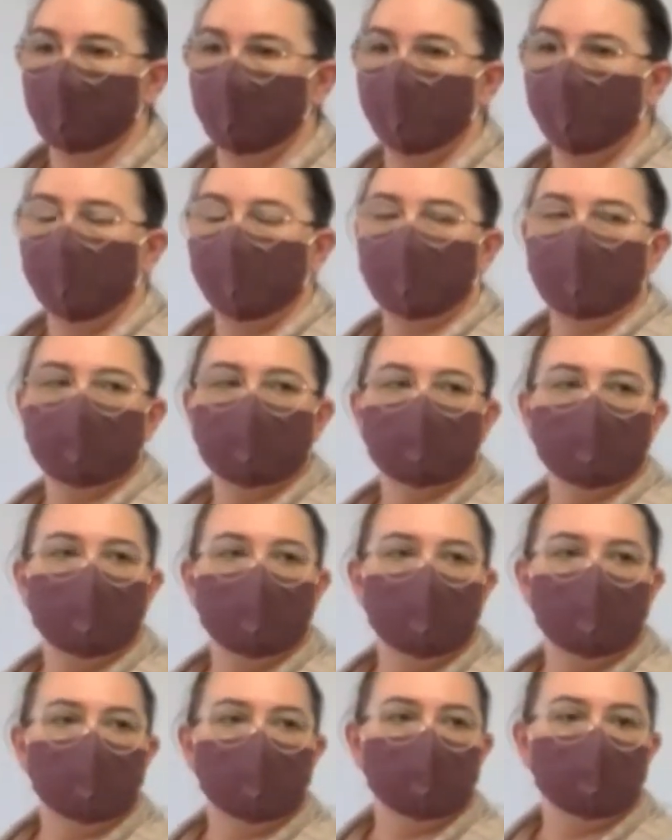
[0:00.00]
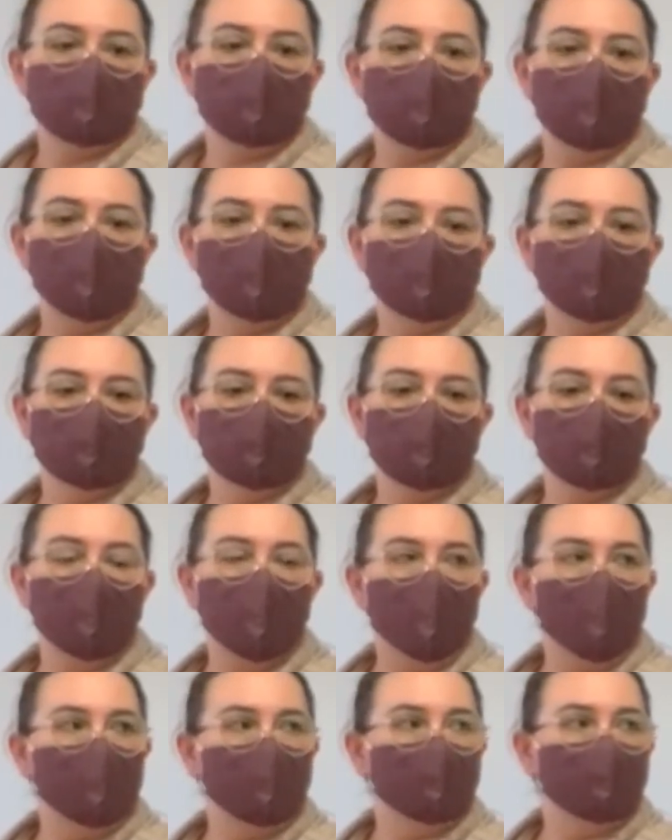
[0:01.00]

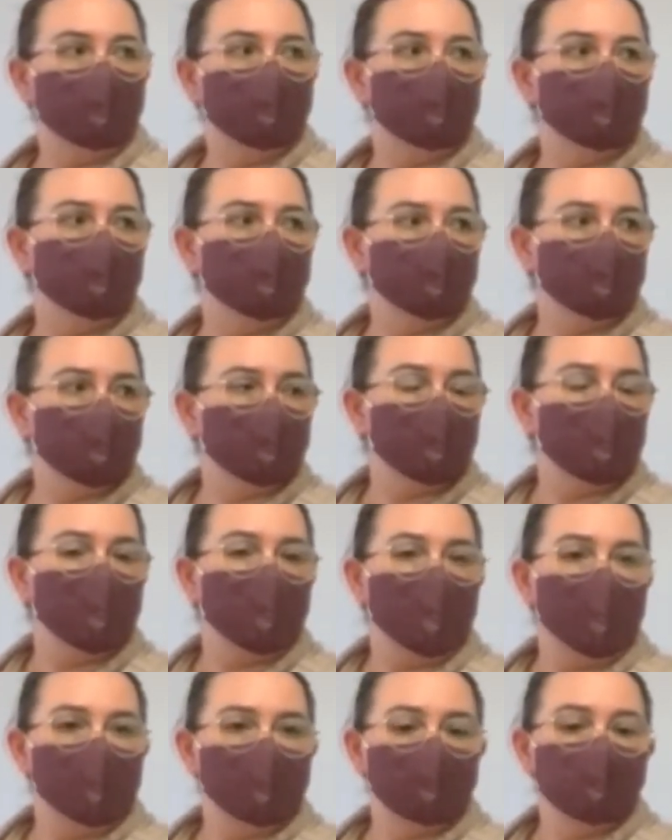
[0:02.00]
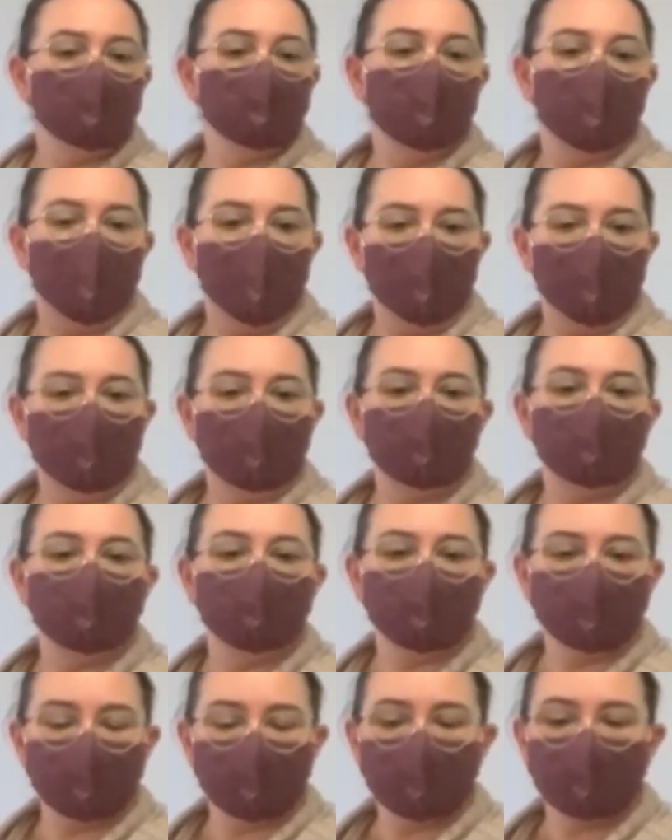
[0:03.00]

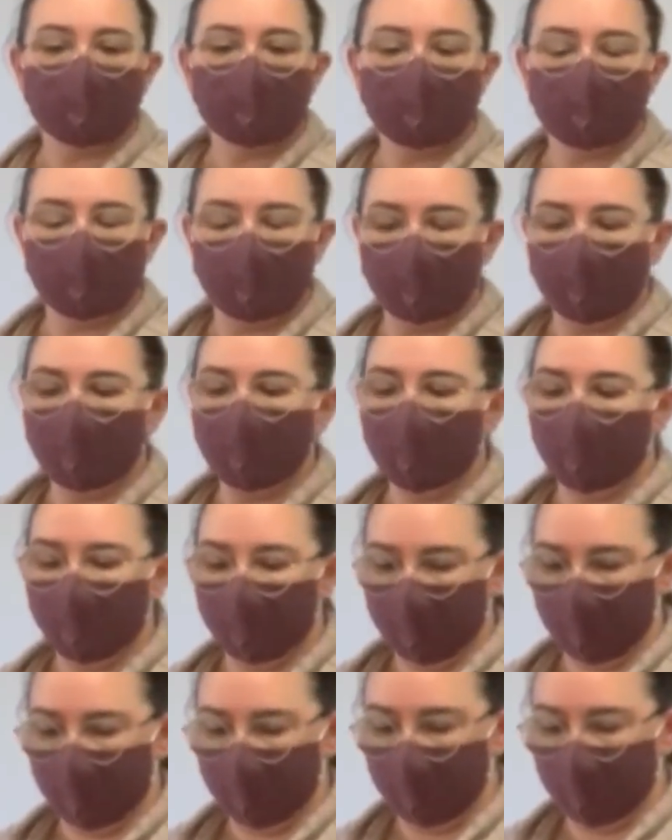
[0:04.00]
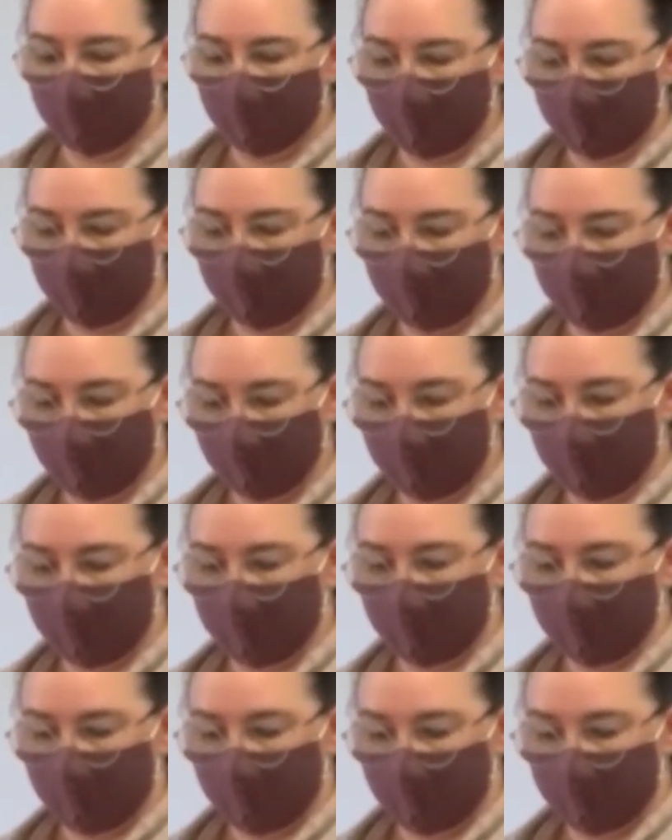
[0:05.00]

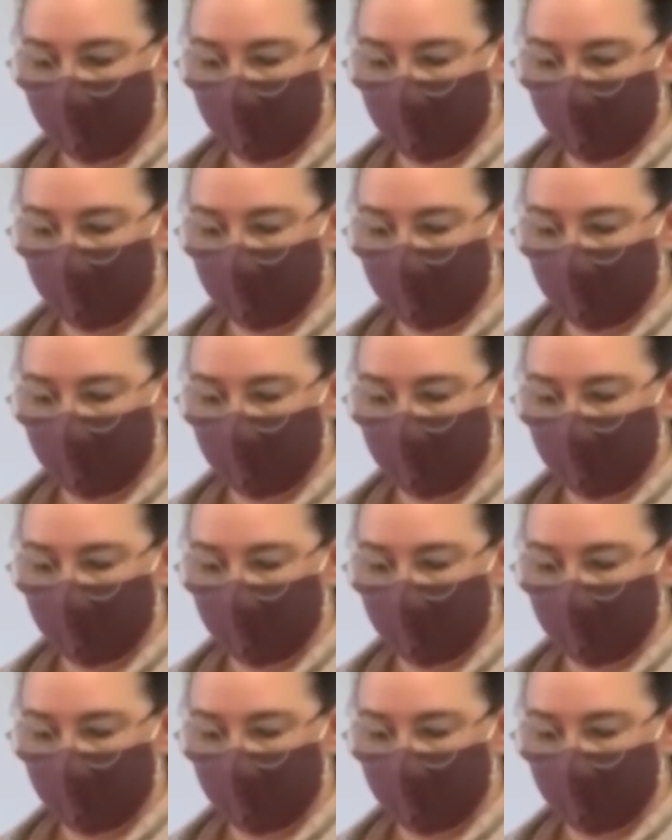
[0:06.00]
[no speech]